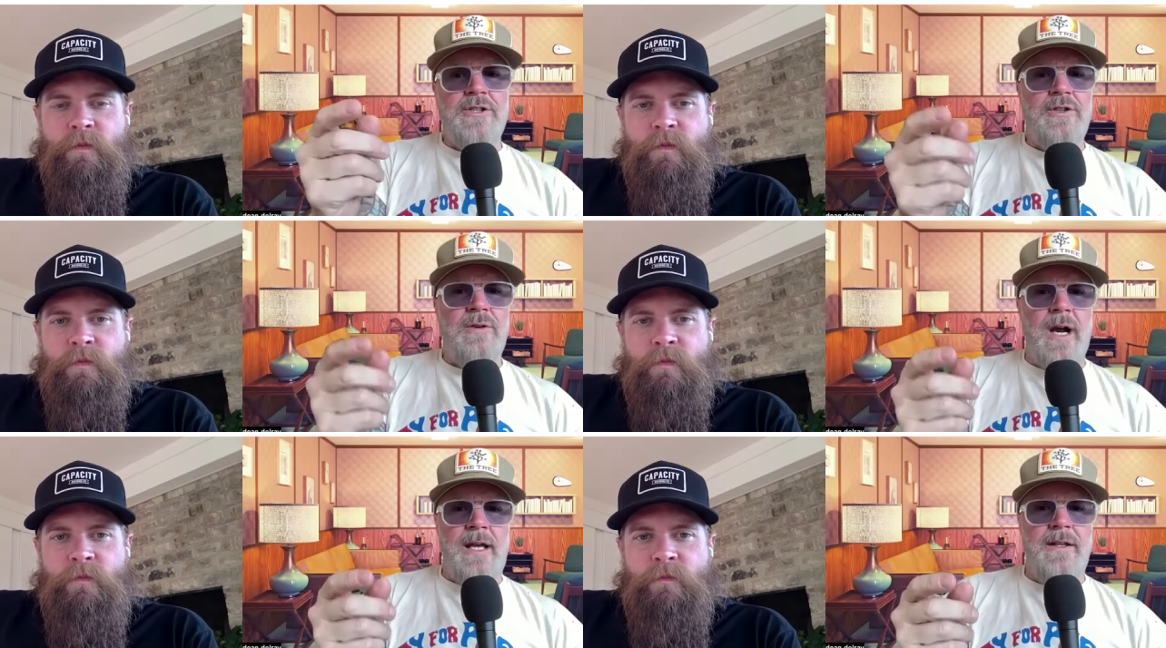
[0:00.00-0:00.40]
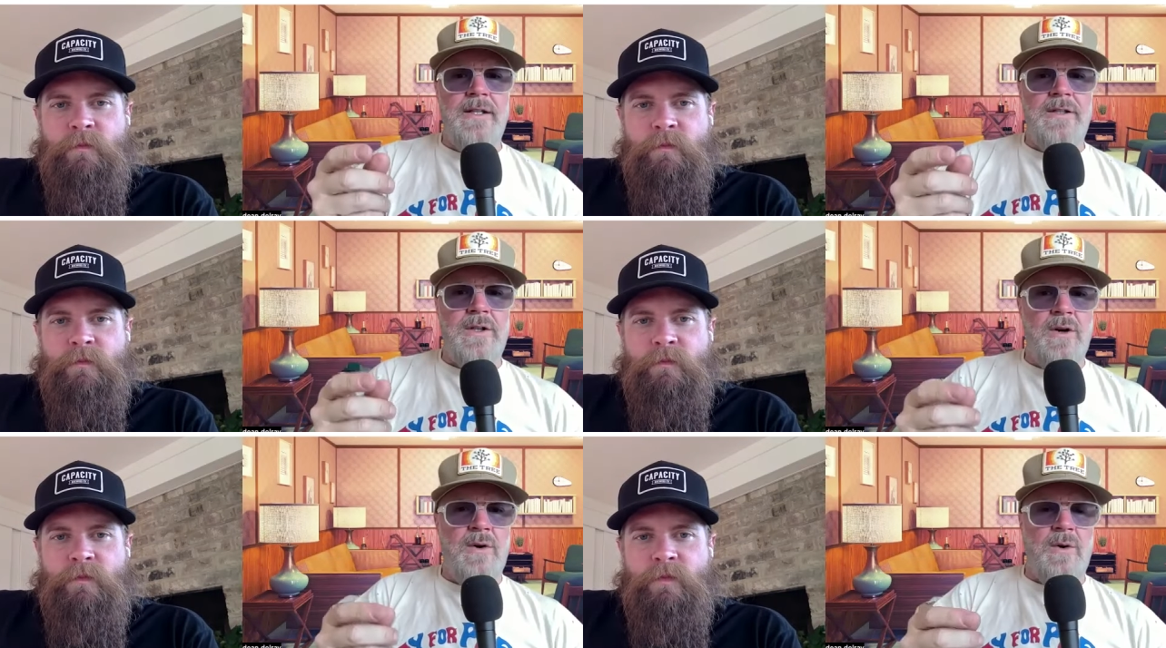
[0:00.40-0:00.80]
Speaker 1: try
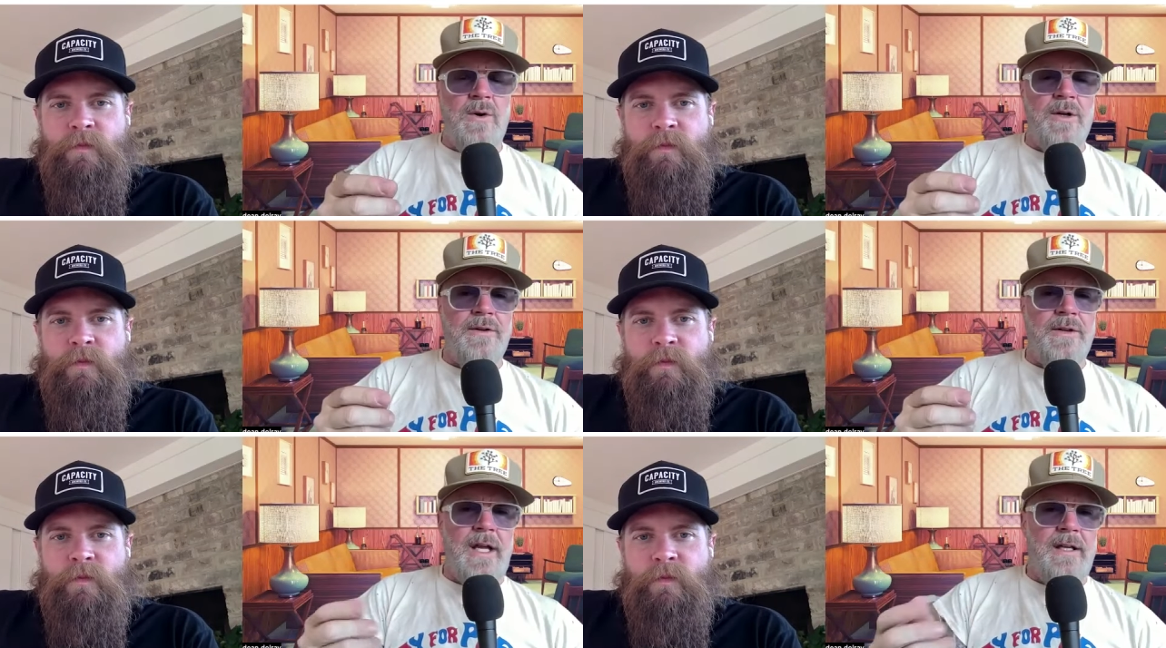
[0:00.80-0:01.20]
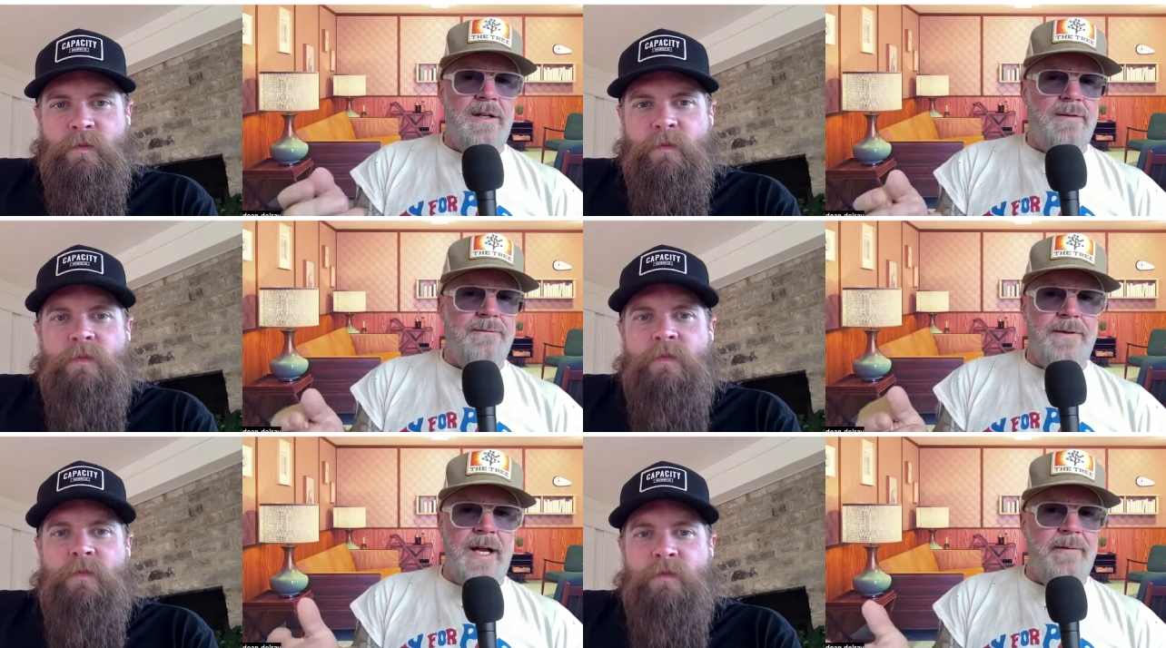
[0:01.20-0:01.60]
this chord that
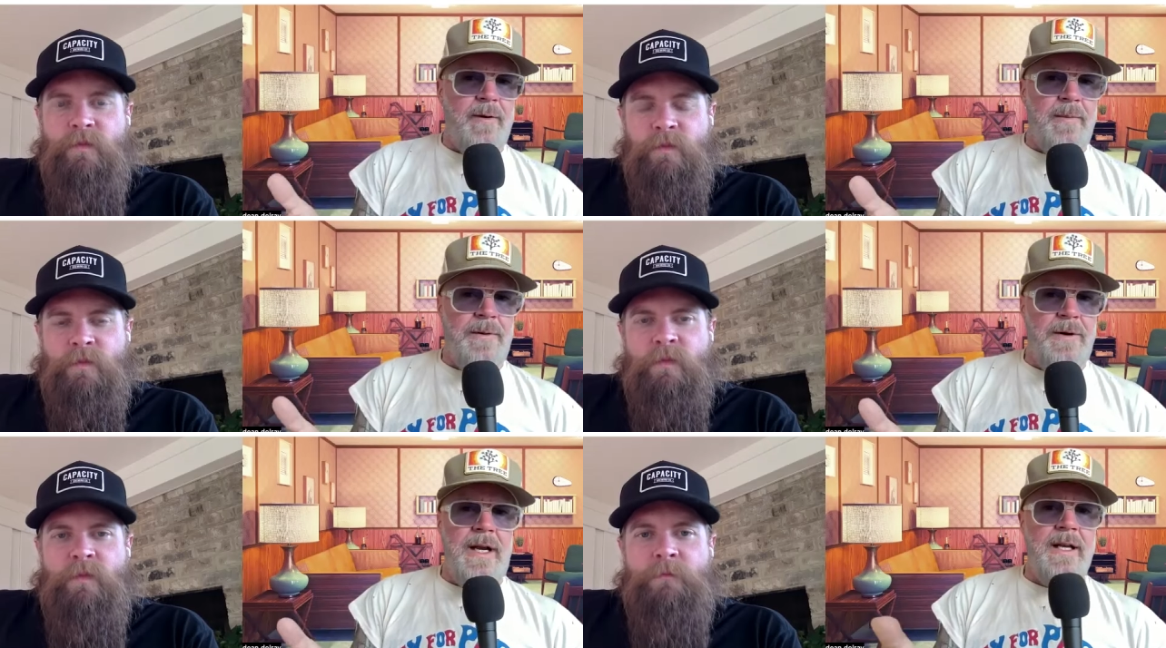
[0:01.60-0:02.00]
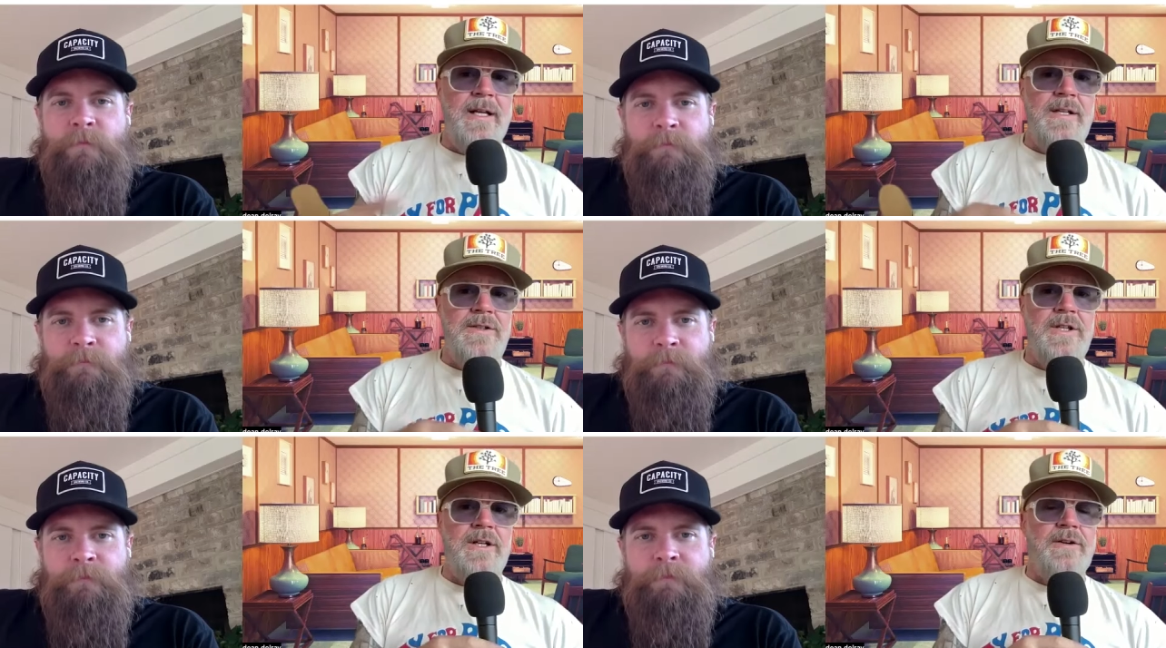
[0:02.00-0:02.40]
you've never played
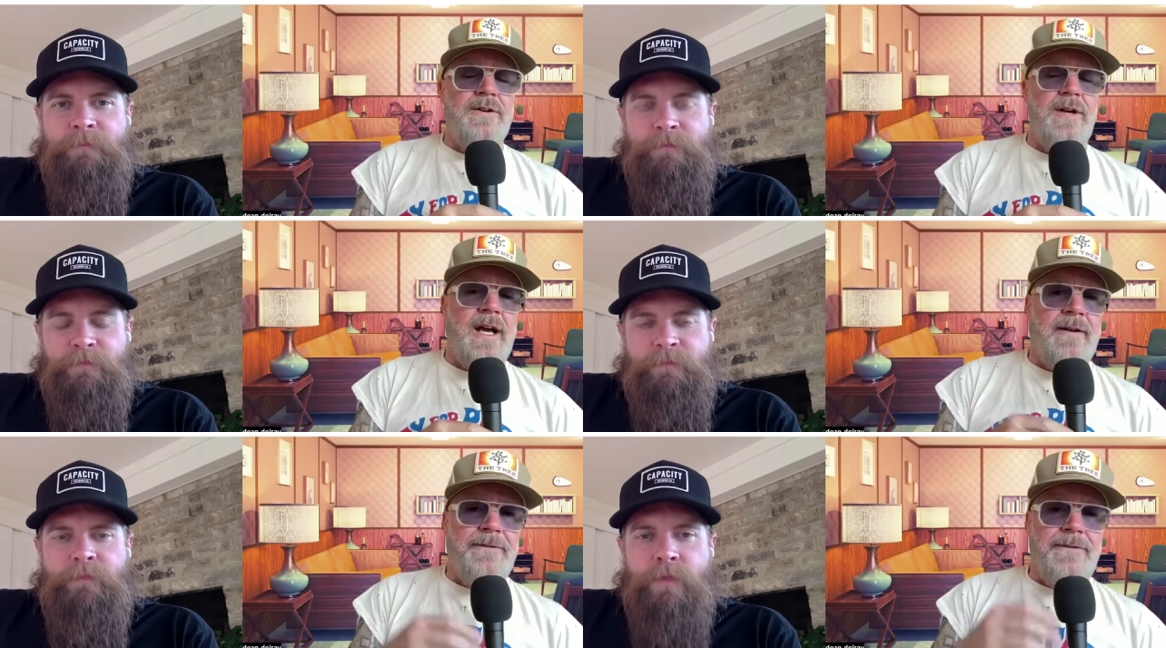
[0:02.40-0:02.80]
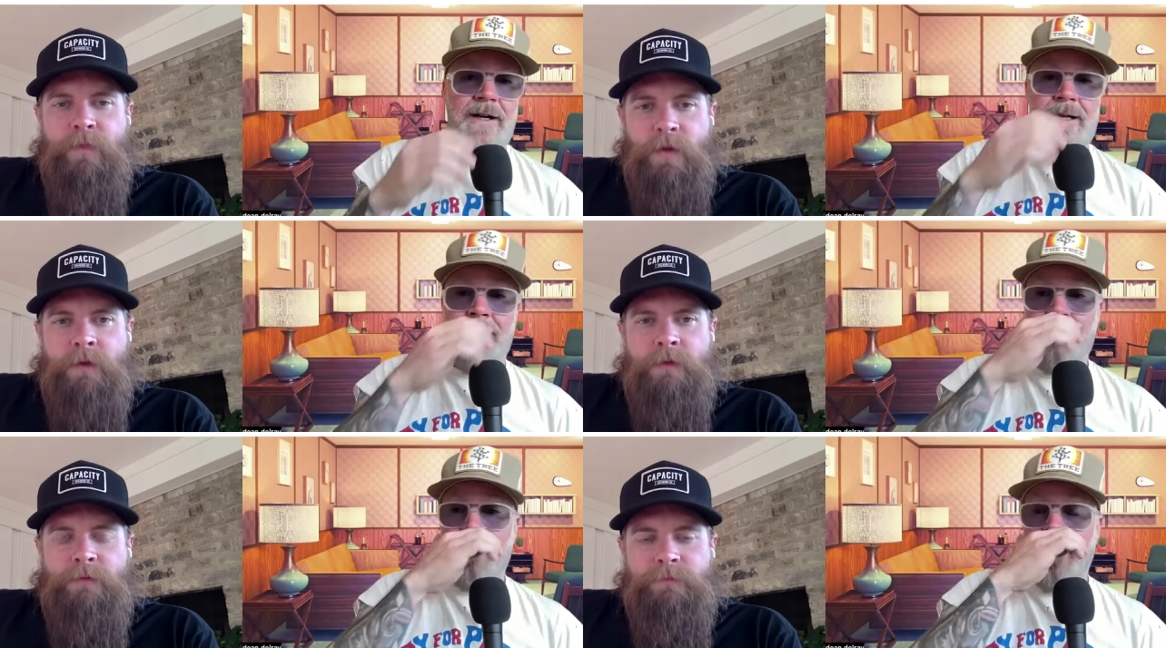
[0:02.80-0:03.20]
because you don't know how to
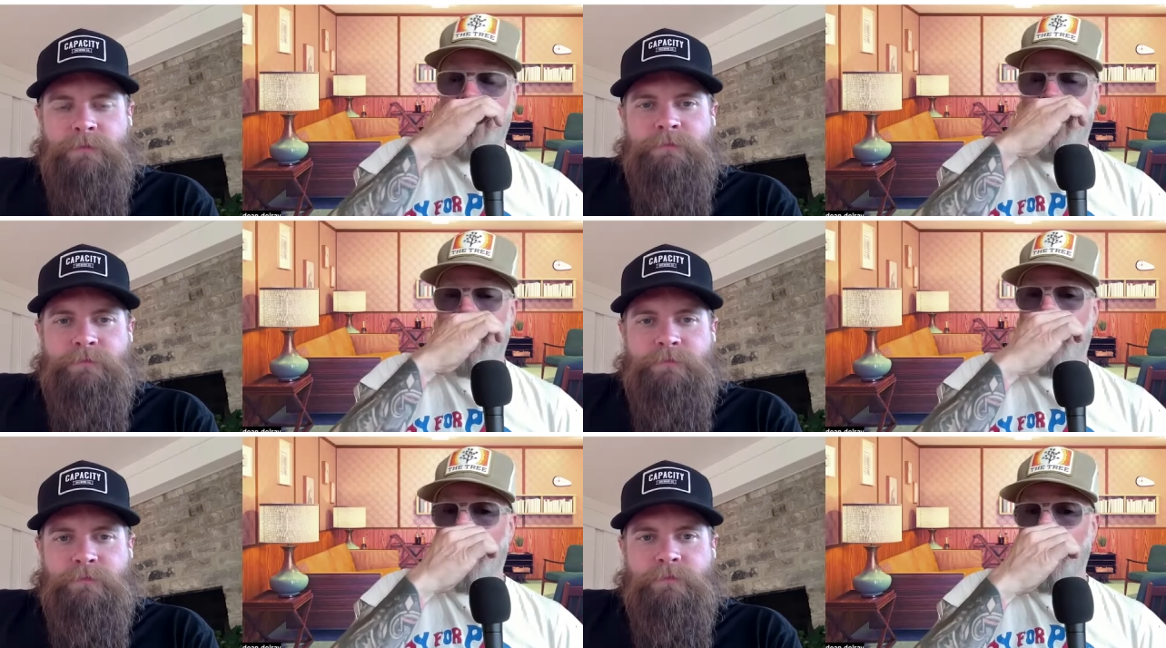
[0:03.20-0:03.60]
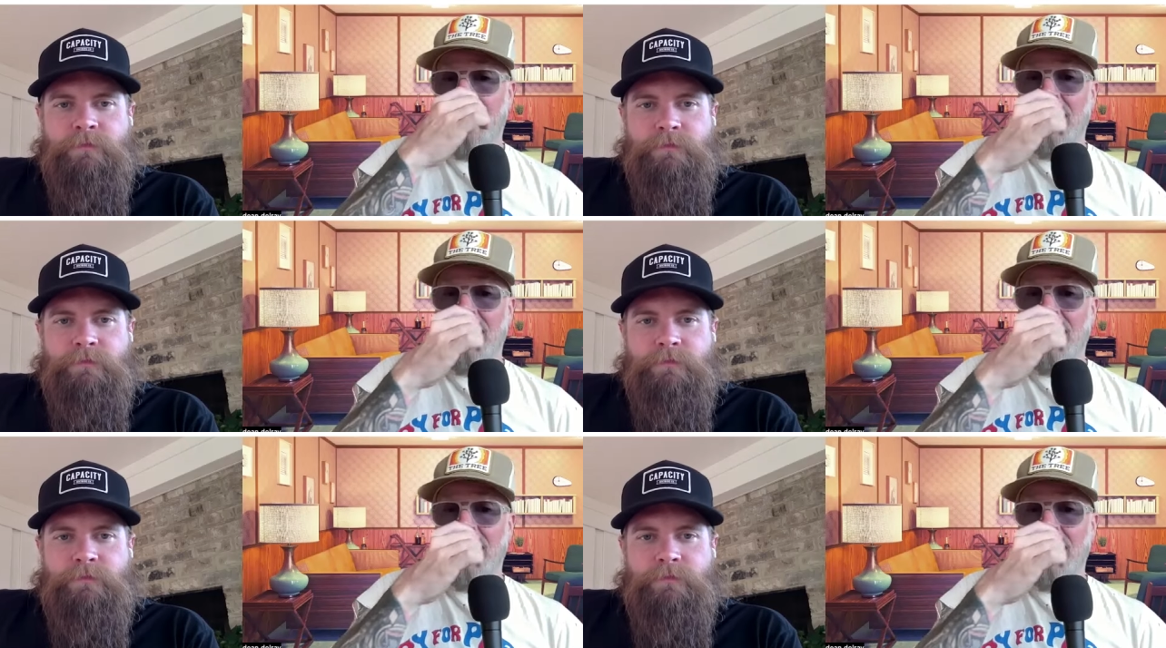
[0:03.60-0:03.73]
fucking play it.